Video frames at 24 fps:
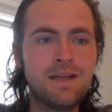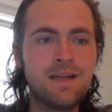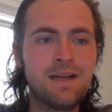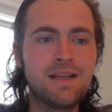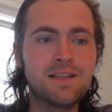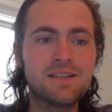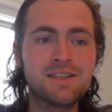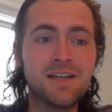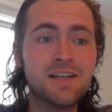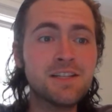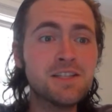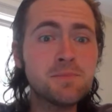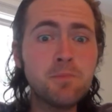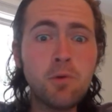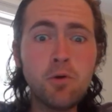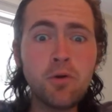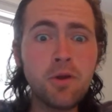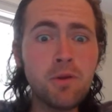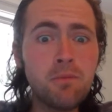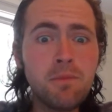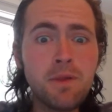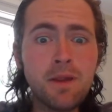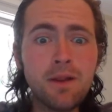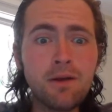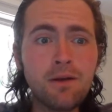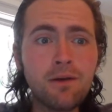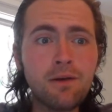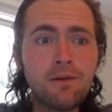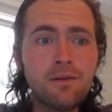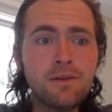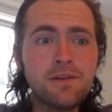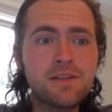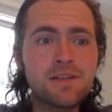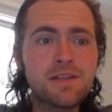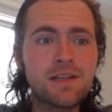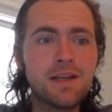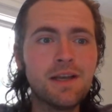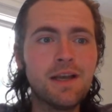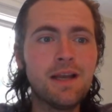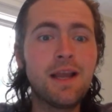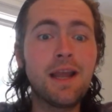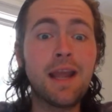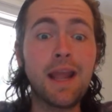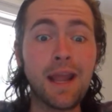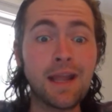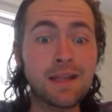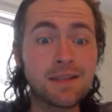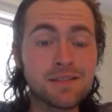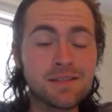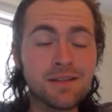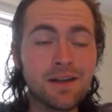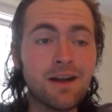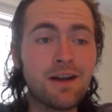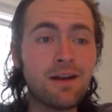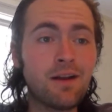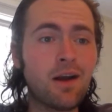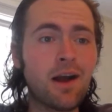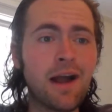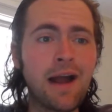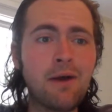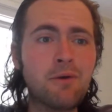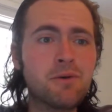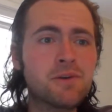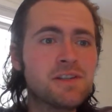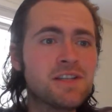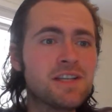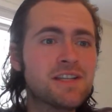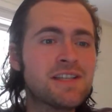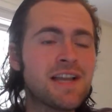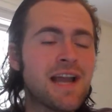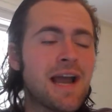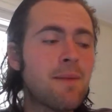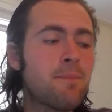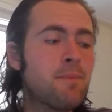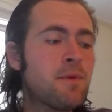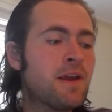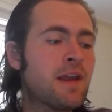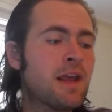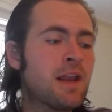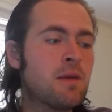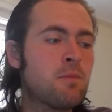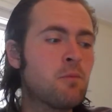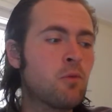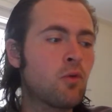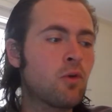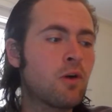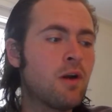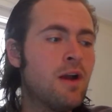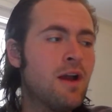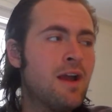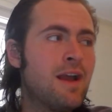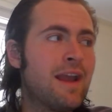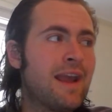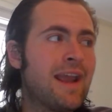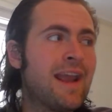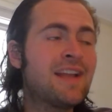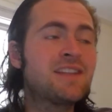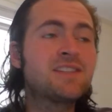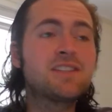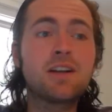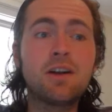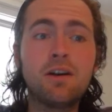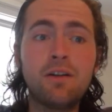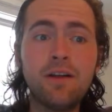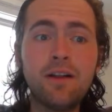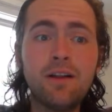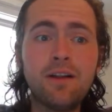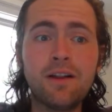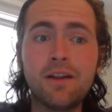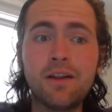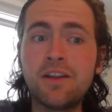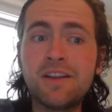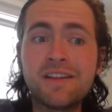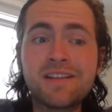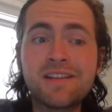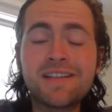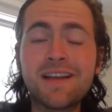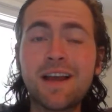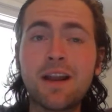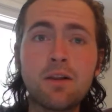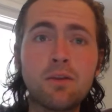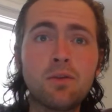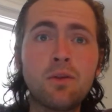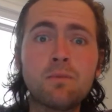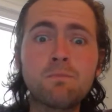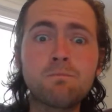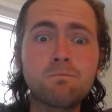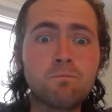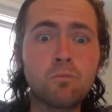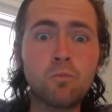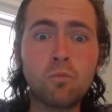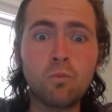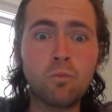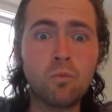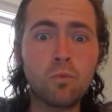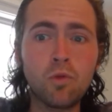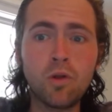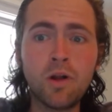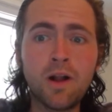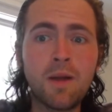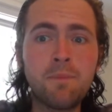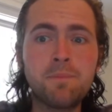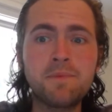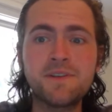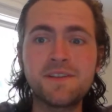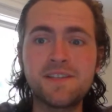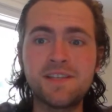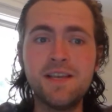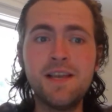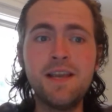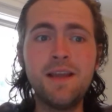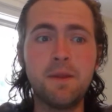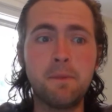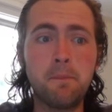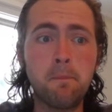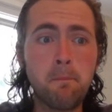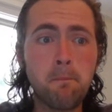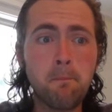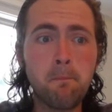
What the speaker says: It's not smoke and mirrors. It's not, how is this happening anymore? It's clear. You just got to look up and see it.